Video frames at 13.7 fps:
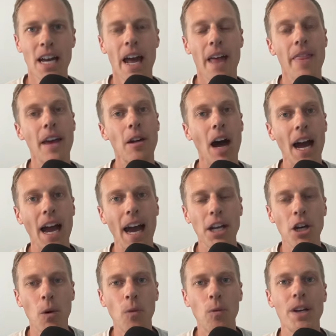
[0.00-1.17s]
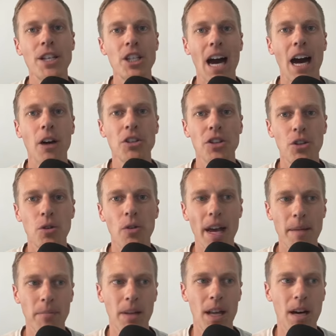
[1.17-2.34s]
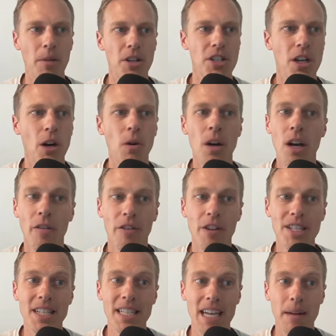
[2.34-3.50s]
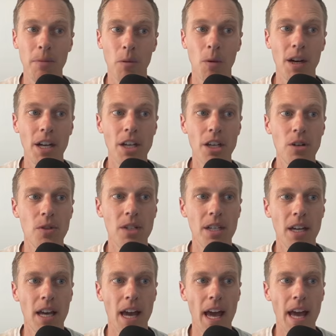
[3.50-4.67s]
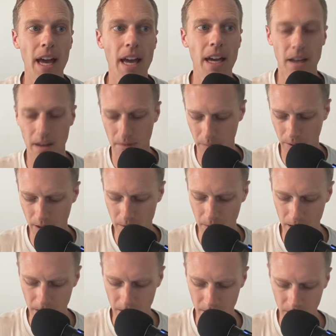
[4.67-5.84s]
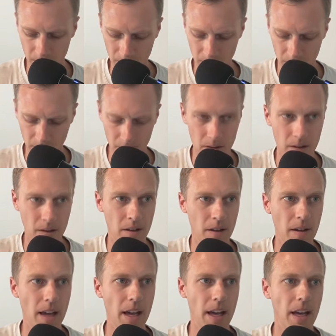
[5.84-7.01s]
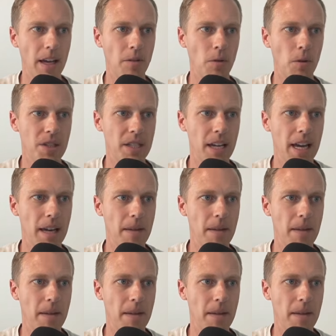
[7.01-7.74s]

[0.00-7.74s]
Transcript: And then I had to go reach out to a plumber. So for this example, we're going to use a plumber in, we'll say,